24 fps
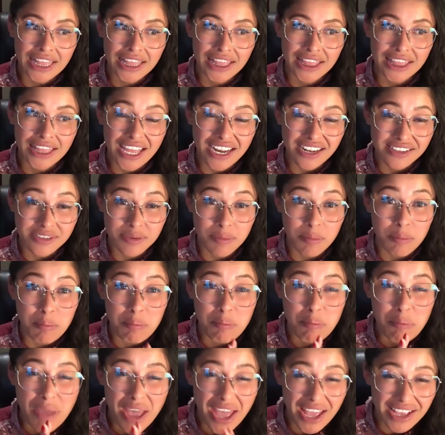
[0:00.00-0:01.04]
that is a
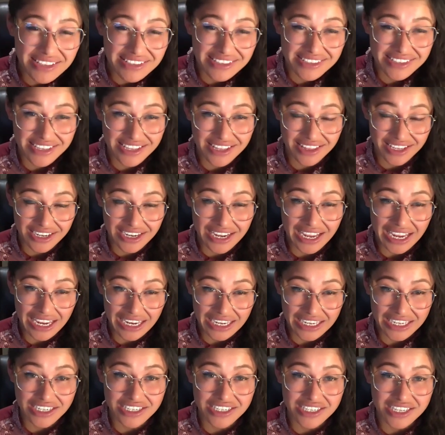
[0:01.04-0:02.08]
masculine
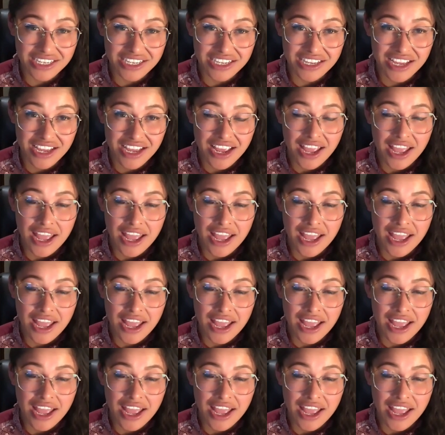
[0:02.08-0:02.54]
energy.